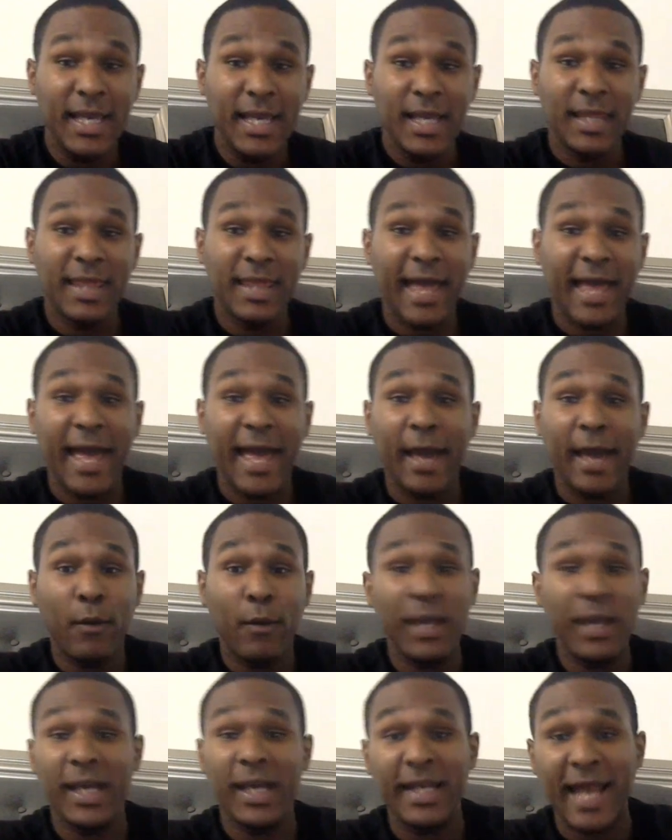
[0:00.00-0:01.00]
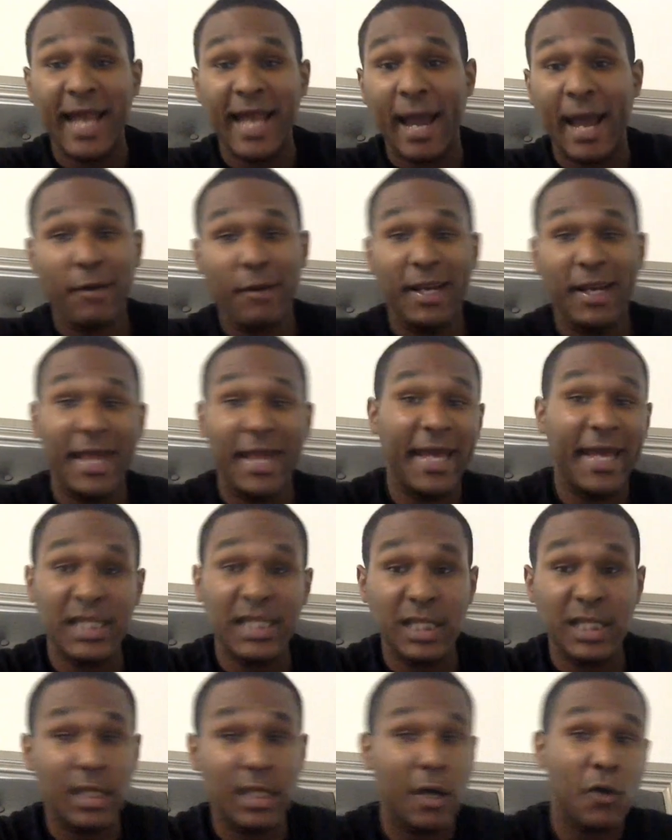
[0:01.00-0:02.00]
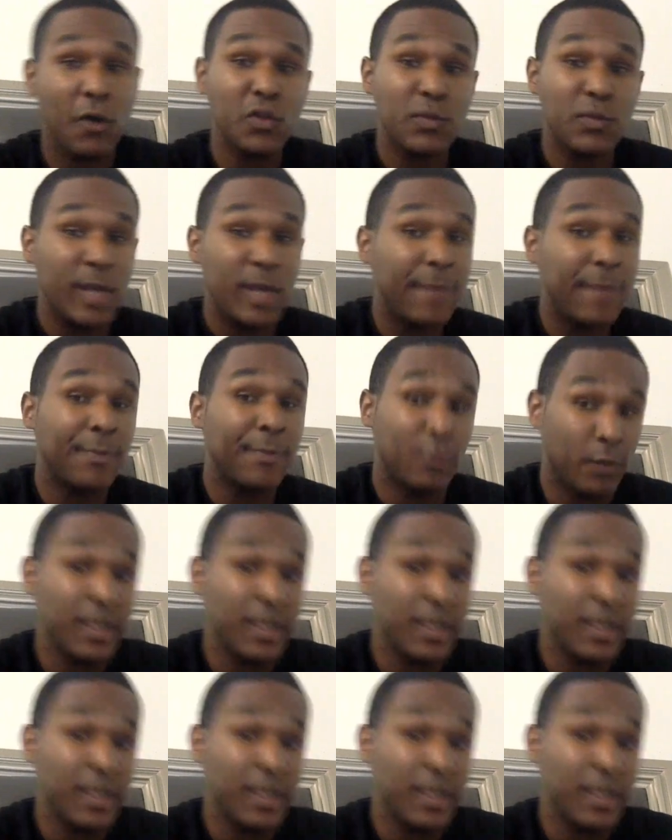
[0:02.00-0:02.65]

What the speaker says: that we are not related to those people.